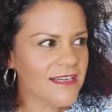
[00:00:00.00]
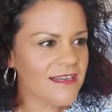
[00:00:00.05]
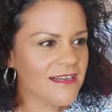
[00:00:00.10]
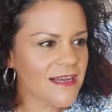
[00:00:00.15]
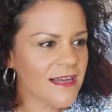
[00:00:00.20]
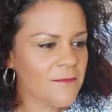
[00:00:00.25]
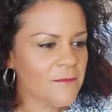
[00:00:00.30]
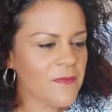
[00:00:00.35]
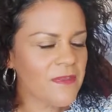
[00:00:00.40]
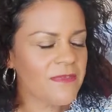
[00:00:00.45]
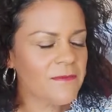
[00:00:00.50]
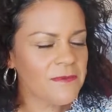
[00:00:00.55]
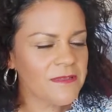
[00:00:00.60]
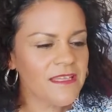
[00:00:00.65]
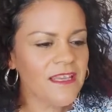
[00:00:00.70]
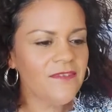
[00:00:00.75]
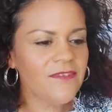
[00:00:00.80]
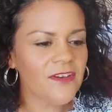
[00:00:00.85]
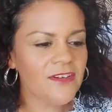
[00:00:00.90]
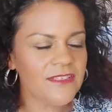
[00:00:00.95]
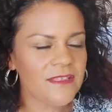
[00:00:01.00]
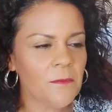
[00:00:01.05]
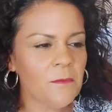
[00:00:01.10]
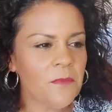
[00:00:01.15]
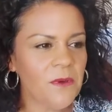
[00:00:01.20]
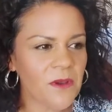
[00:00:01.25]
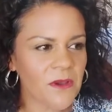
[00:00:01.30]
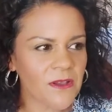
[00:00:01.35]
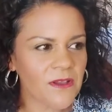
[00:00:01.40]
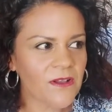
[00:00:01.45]
I believe there's a
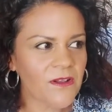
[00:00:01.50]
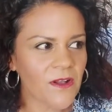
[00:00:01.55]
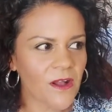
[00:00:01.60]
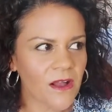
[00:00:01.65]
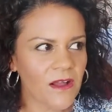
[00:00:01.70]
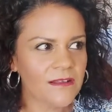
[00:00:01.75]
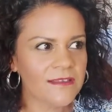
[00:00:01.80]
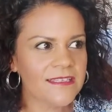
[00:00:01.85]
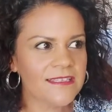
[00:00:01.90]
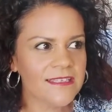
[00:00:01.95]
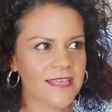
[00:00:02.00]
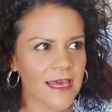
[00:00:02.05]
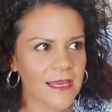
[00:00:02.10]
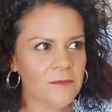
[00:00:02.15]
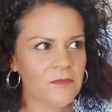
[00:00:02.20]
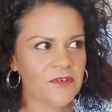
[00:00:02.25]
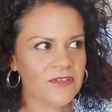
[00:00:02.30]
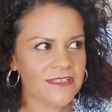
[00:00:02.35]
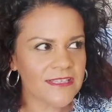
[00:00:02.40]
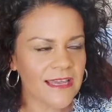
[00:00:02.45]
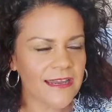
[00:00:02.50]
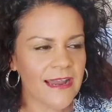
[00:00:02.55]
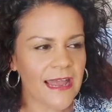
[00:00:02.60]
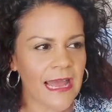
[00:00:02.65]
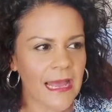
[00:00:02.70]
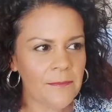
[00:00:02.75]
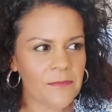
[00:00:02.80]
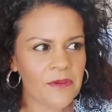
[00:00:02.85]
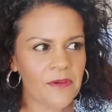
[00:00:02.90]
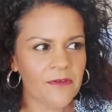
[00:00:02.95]
book called 10%
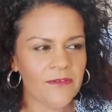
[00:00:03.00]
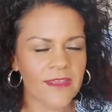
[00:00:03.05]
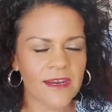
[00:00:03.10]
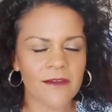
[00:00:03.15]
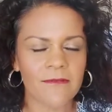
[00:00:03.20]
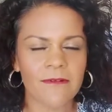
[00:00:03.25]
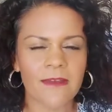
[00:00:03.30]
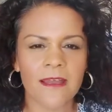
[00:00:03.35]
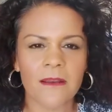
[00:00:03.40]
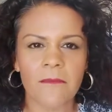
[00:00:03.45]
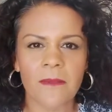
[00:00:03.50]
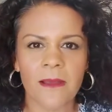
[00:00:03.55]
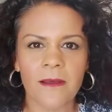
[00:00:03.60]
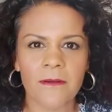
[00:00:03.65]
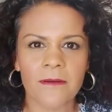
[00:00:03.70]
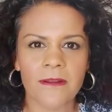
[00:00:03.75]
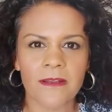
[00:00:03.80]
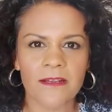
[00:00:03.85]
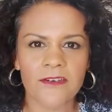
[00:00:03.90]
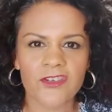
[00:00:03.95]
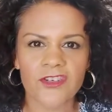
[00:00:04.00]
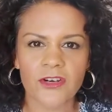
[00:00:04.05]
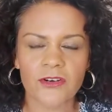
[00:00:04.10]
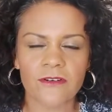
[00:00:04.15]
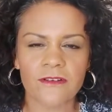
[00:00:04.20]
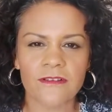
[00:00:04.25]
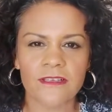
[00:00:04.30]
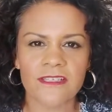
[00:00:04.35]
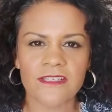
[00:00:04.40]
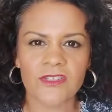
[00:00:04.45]
Happier that I read about a
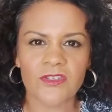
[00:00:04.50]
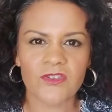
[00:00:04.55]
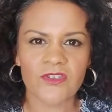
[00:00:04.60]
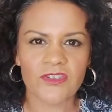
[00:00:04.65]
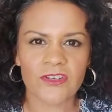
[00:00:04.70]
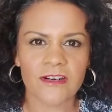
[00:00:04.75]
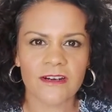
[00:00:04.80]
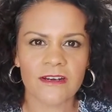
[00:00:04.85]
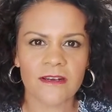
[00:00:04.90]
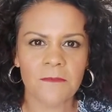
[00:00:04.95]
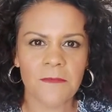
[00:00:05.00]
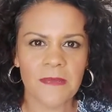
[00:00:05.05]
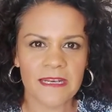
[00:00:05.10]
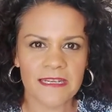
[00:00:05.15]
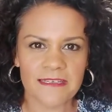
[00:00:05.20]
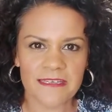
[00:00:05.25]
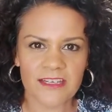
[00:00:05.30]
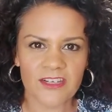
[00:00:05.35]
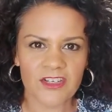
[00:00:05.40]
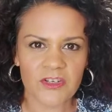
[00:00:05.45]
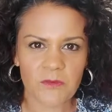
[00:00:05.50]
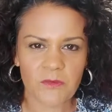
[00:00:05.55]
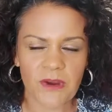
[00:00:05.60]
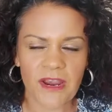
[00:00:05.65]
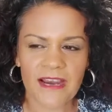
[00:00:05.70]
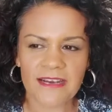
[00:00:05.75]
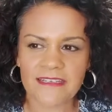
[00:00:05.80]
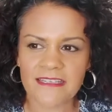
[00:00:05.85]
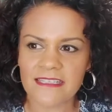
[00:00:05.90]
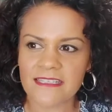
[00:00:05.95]
journalist who started a meditation
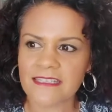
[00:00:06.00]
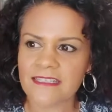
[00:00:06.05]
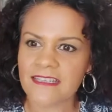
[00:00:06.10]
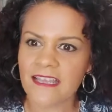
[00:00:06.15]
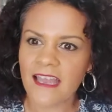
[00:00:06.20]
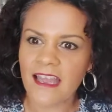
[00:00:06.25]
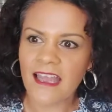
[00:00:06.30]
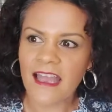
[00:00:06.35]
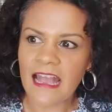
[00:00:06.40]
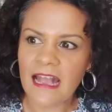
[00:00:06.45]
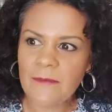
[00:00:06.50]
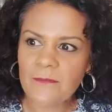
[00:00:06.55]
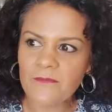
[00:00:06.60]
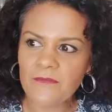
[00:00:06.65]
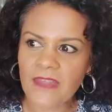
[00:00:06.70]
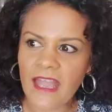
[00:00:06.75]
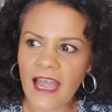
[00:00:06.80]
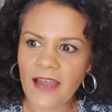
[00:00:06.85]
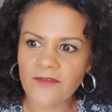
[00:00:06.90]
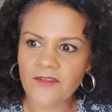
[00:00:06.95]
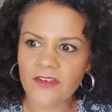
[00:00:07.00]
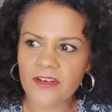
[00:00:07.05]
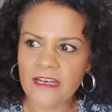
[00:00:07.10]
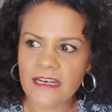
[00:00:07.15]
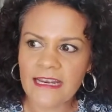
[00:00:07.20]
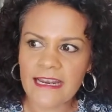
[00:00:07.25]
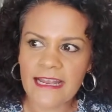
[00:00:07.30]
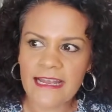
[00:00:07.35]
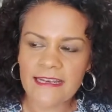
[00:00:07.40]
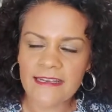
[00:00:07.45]
practice after
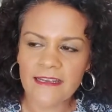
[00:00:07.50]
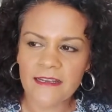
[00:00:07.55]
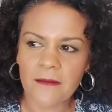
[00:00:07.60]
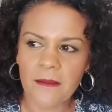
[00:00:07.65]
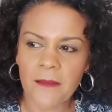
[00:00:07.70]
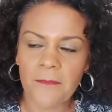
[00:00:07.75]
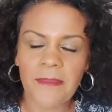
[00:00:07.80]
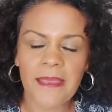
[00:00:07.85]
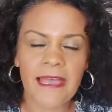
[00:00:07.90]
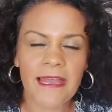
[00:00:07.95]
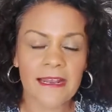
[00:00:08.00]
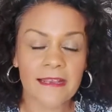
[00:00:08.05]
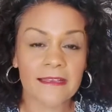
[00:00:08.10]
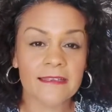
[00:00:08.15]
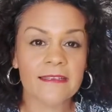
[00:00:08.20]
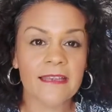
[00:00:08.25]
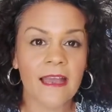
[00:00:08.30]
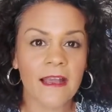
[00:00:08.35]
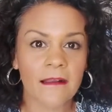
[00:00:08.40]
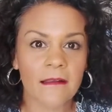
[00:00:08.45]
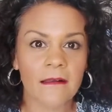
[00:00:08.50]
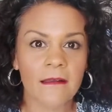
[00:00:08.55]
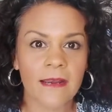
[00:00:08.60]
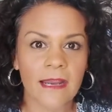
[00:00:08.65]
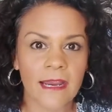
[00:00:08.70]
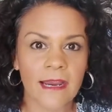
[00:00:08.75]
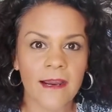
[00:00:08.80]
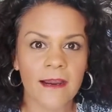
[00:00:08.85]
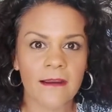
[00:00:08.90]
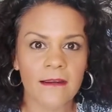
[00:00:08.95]
he'd had a panic attack on
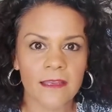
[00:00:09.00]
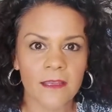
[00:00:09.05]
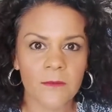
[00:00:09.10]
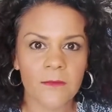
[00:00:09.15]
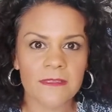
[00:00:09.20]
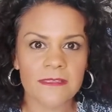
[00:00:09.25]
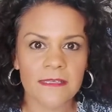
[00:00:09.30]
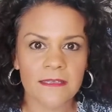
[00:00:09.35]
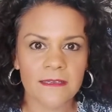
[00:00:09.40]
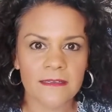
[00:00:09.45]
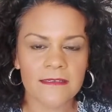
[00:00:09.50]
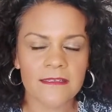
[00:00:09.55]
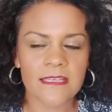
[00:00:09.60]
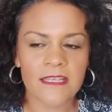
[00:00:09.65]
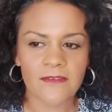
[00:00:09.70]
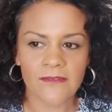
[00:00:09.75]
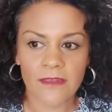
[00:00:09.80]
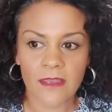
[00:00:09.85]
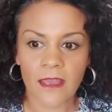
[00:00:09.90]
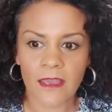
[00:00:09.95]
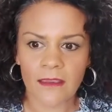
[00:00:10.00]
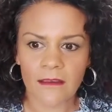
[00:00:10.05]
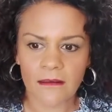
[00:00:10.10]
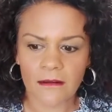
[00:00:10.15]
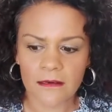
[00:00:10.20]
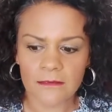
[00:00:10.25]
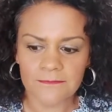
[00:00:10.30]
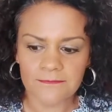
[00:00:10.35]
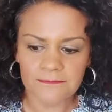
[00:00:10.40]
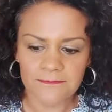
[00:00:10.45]
air. He was a TV
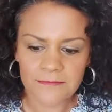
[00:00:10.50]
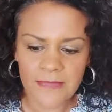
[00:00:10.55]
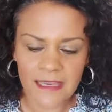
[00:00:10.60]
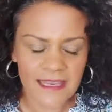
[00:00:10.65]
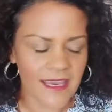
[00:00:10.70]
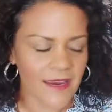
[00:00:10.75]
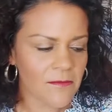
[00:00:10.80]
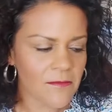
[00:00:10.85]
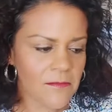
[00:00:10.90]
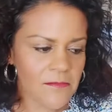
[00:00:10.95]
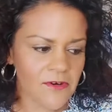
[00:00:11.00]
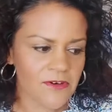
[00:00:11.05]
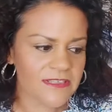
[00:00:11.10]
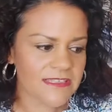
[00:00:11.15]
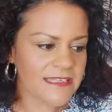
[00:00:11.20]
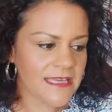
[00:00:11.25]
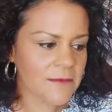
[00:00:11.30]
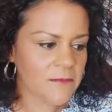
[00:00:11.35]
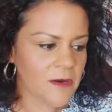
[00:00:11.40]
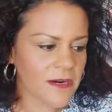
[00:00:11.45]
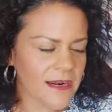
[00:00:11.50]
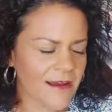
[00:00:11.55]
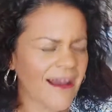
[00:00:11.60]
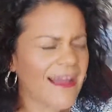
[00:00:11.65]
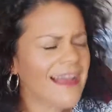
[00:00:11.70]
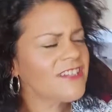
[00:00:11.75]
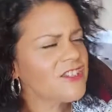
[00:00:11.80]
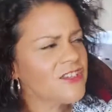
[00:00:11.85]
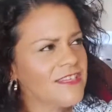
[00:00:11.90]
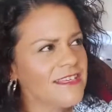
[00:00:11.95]
anchor. I can't remember his name right now.
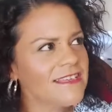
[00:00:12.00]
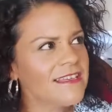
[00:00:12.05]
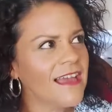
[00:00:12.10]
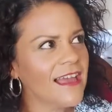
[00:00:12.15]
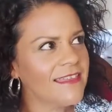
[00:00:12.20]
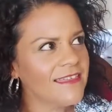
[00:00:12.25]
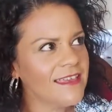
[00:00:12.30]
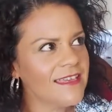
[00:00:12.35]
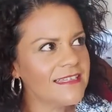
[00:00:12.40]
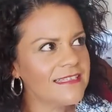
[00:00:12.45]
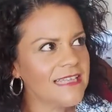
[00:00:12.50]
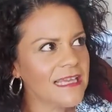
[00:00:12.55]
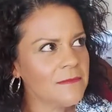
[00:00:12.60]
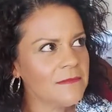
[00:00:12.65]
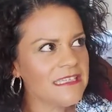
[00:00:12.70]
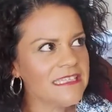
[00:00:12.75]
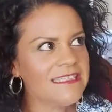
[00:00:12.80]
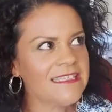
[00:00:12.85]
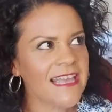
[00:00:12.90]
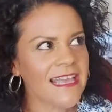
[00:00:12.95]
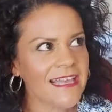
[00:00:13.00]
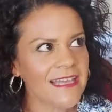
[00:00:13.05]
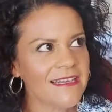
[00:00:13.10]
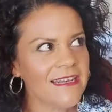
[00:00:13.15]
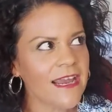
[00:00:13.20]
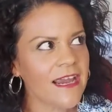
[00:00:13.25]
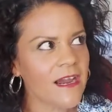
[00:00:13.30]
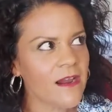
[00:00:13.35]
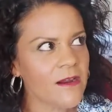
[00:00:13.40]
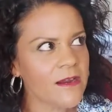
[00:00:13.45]
Actually, I think his name is Dan
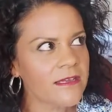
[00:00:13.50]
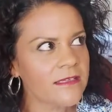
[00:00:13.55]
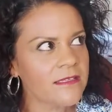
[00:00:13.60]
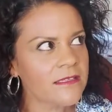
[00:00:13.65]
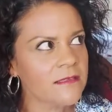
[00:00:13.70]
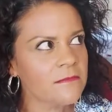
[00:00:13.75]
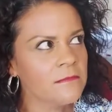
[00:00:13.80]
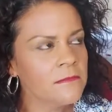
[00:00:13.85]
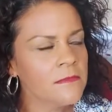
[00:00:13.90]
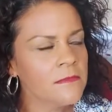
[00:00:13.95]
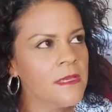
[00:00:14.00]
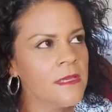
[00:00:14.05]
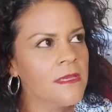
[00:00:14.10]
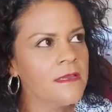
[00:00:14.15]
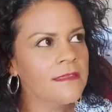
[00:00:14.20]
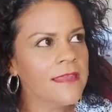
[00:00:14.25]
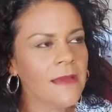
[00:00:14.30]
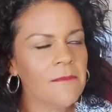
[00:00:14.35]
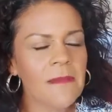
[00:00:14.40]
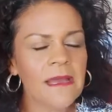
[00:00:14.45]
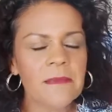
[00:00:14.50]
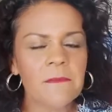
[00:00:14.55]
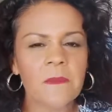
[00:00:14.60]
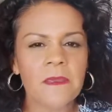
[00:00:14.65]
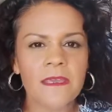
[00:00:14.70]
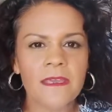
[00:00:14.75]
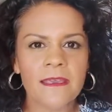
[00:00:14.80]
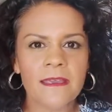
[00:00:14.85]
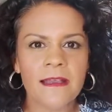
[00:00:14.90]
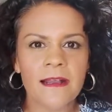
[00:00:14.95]
Harris. That might
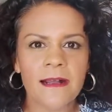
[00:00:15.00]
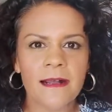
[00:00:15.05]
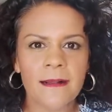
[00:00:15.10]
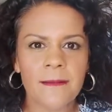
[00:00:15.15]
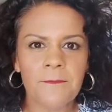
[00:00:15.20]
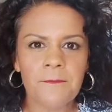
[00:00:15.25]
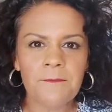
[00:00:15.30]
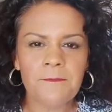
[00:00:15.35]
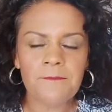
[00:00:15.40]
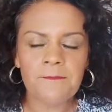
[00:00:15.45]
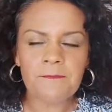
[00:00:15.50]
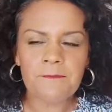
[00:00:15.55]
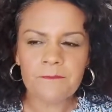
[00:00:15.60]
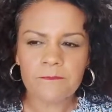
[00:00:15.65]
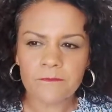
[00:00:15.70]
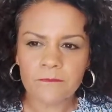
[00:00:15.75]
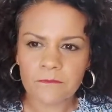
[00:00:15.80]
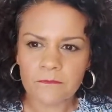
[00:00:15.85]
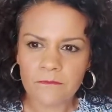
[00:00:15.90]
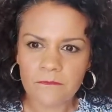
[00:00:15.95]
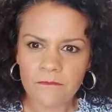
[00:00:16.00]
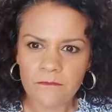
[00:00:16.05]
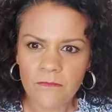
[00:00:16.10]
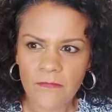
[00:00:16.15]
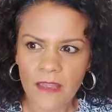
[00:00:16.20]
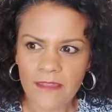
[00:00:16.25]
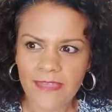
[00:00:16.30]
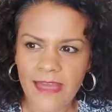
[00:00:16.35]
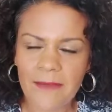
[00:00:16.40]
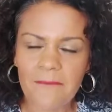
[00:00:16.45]
be
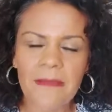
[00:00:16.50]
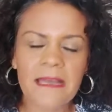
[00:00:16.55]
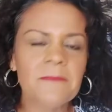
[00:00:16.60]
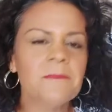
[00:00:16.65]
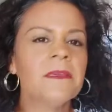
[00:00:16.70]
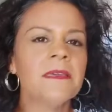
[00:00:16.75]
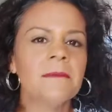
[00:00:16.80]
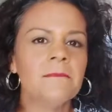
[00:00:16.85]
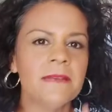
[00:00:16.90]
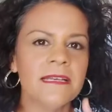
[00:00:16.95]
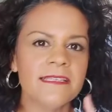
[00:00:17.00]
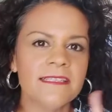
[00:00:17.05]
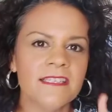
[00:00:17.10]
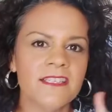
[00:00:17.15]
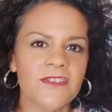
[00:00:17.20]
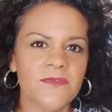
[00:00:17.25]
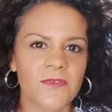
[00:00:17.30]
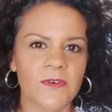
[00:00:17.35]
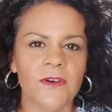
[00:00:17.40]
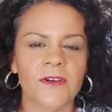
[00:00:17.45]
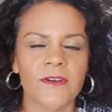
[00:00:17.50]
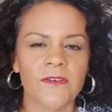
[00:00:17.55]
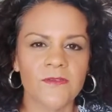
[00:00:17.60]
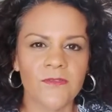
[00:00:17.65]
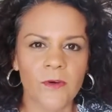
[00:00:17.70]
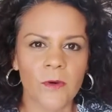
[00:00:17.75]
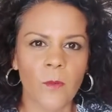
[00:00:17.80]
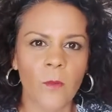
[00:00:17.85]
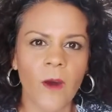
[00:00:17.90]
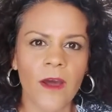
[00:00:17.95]
a message
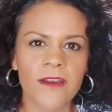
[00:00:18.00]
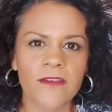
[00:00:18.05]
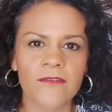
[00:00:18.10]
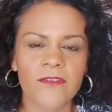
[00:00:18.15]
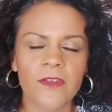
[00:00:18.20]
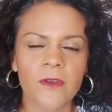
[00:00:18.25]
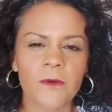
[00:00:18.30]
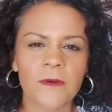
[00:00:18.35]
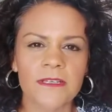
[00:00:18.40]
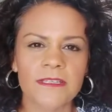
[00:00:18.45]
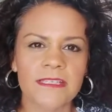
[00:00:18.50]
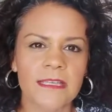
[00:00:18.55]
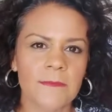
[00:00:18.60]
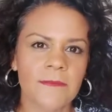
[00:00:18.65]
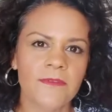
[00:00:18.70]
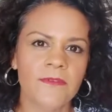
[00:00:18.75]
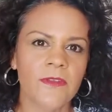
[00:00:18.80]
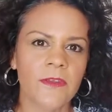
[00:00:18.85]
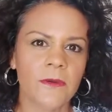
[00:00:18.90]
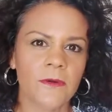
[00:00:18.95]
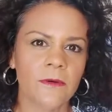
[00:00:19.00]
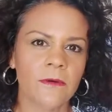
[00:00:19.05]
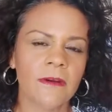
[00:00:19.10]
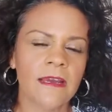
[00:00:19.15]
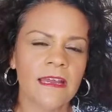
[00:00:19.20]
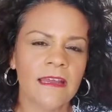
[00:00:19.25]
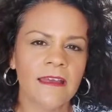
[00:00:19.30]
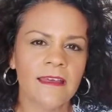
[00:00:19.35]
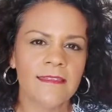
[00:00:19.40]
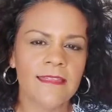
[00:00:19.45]
for one of you or some of you.
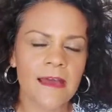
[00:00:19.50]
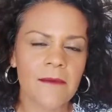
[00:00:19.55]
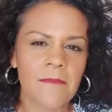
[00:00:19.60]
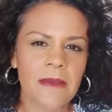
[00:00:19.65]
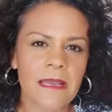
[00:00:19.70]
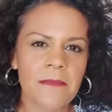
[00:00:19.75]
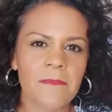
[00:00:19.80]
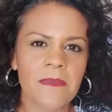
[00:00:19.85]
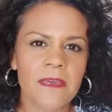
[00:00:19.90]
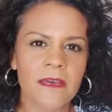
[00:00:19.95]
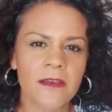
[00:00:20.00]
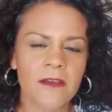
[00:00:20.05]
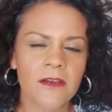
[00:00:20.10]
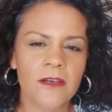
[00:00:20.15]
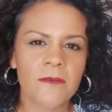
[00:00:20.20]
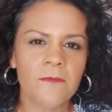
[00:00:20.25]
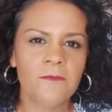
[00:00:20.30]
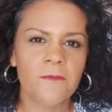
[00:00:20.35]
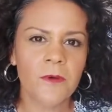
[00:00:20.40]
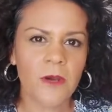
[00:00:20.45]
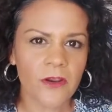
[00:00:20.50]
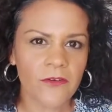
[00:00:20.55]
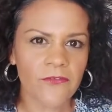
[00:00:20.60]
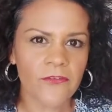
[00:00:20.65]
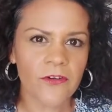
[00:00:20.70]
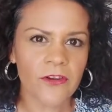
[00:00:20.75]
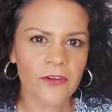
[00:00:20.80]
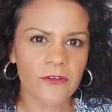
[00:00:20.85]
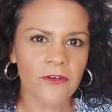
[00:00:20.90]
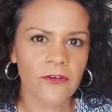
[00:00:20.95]
That might be a good book
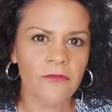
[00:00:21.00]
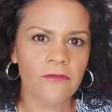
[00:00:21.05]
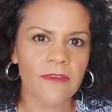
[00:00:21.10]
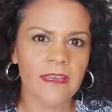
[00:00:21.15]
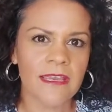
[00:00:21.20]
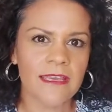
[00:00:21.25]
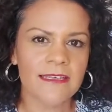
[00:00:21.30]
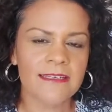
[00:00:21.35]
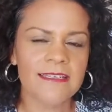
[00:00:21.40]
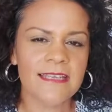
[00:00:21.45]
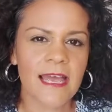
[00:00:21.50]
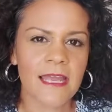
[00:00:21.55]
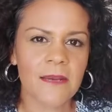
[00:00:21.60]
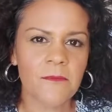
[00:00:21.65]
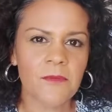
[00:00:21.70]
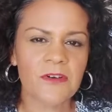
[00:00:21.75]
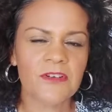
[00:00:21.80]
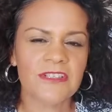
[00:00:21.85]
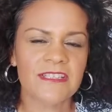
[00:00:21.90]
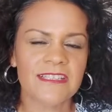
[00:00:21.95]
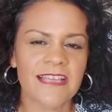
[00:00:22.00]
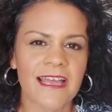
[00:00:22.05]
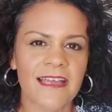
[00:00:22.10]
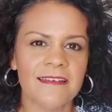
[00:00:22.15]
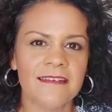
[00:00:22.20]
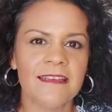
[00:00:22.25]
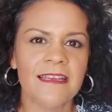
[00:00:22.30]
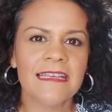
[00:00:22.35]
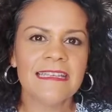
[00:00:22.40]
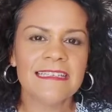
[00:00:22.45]
for you to read.
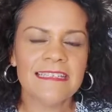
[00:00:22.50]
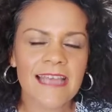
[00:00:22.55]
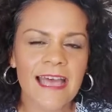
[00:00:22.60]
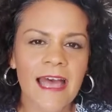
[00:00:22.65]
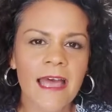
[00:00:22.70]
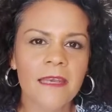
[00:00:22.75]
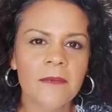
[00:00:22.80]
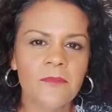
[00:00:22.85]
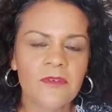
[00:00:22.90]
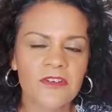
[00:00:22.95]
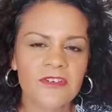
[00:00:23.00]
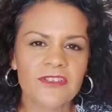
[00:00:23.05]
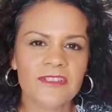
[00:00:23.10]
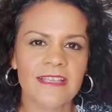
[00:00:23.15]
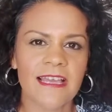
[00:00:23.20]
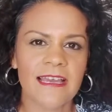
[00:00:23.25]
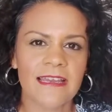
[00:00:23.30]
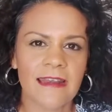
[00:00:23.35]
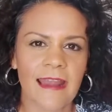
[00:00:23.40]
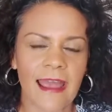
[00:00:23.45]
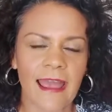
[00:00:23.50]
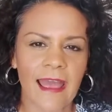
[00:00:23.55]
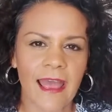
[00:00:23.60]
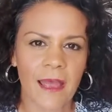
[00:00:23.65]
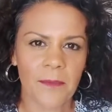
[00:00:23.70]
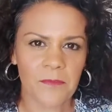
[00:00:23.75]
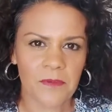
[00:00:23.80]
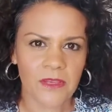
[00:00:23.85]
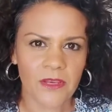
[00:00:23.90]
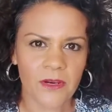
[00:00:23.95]
10%
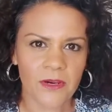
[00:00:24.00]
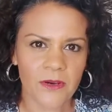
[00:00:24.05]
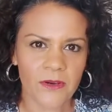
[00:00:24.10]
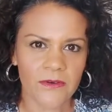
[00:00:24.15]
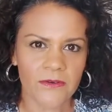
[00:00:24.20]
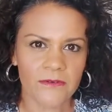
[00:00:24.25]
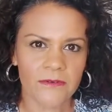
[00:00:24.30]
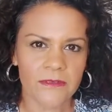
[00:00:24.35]
happier.